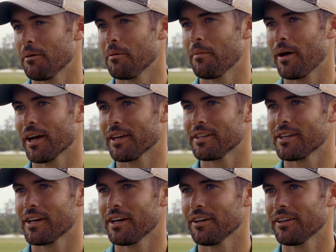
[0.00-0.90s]
Coming back in
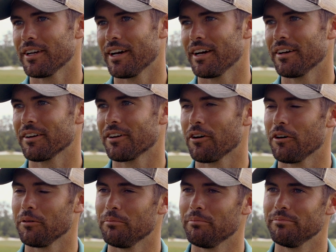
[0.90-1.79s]
town, I
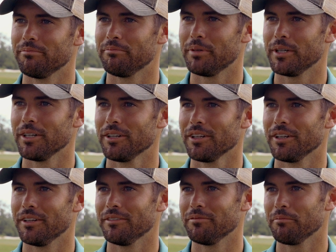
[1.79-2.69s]
called Bill
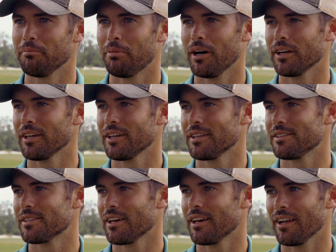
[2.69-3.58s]
and Puggy
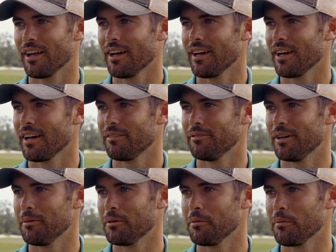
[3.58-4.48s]
and said, hey, I'm,
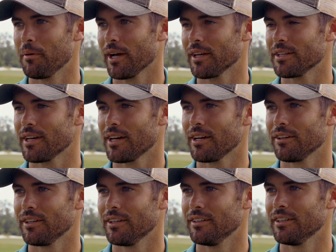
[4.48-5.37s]
I'm going to be back in
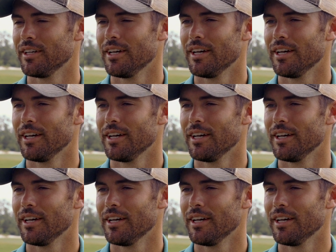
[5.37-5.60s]
town. and